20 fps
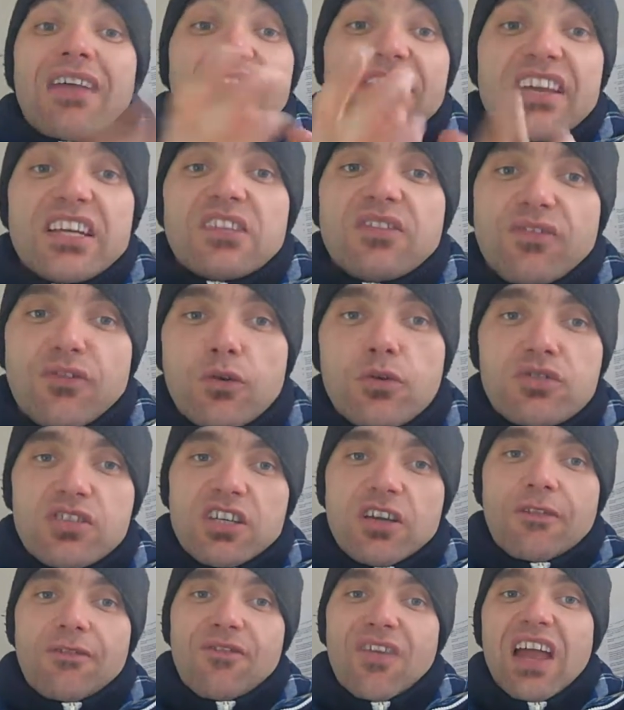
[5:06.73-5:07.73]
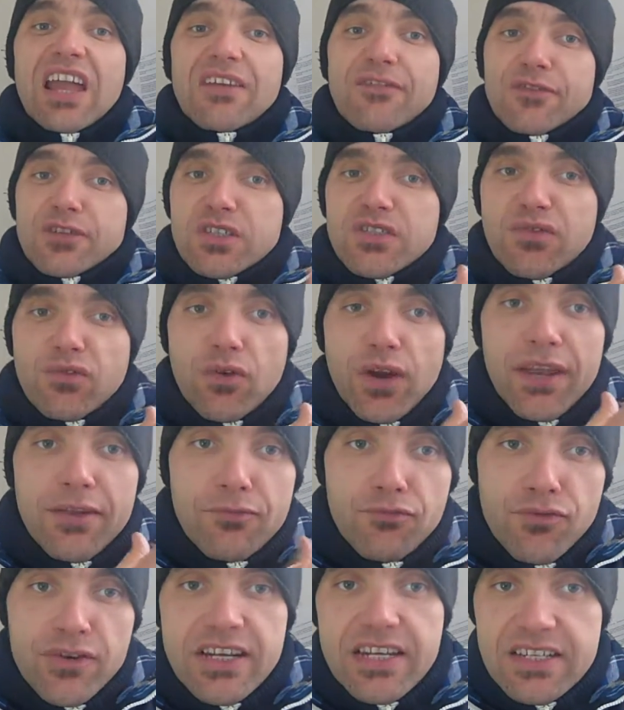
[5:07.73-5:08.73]
And these foods are your favourites for
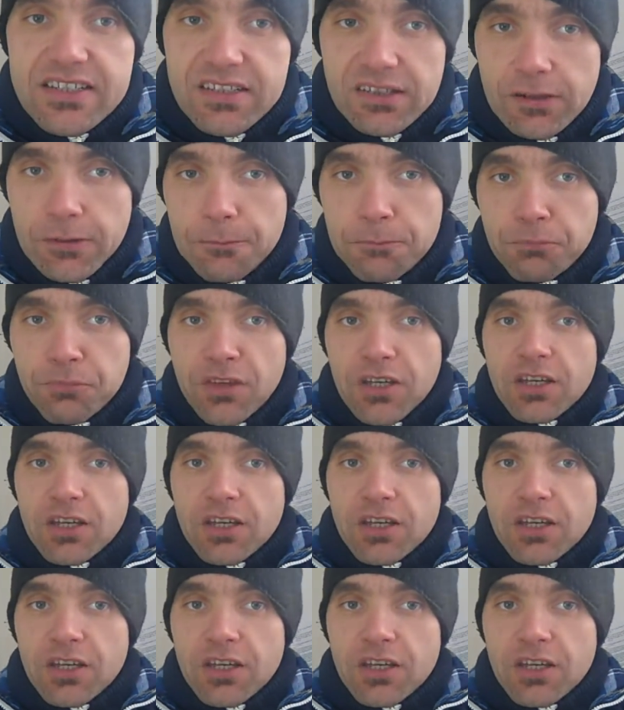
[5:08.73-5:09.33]
a reason.